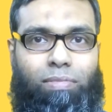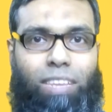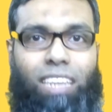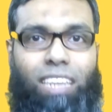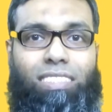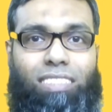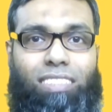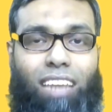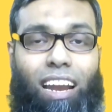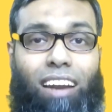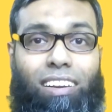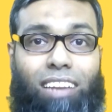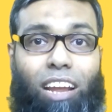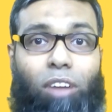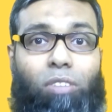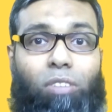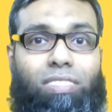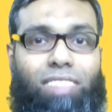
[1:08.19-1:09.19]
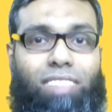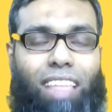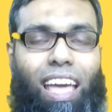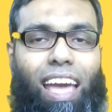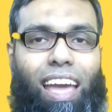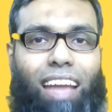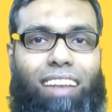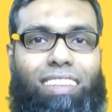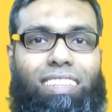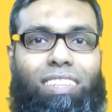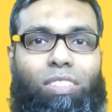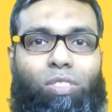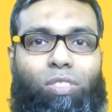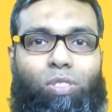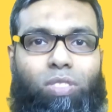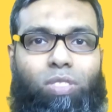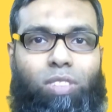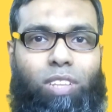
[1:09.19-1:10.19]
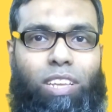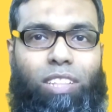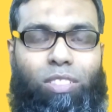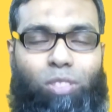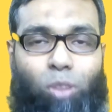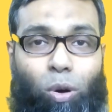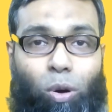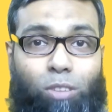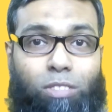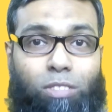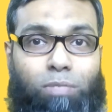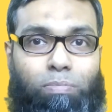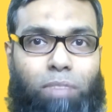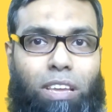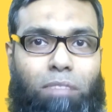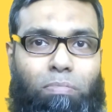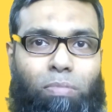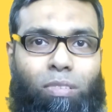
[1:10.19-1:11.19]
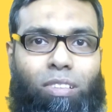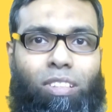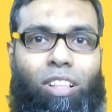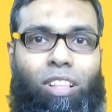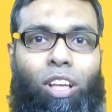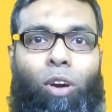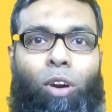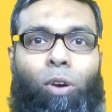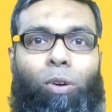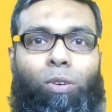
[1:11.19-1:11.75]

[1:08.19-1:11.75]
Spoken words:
It turned out that in those people